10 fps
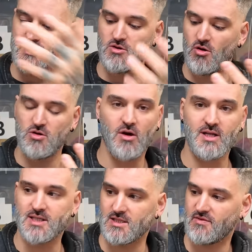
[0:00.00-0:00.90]
It's not
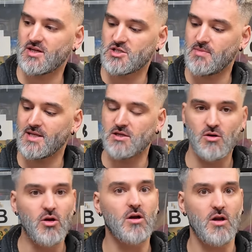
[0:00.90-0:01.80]
90s. I think it's just made to
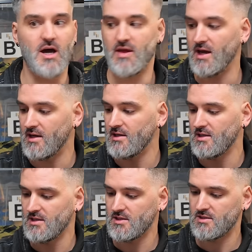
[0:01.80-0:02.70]
look like that.
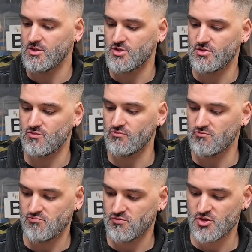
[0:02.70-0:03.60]
Just
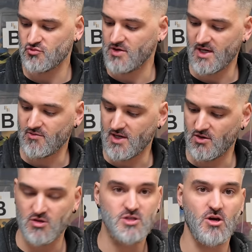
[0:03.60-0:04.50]
just really, really
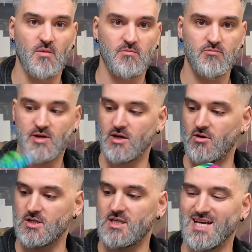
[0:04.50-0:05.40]
nice top, really
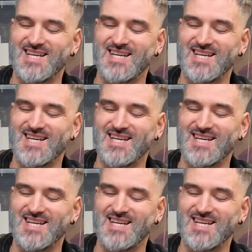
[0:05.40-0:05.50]
nice.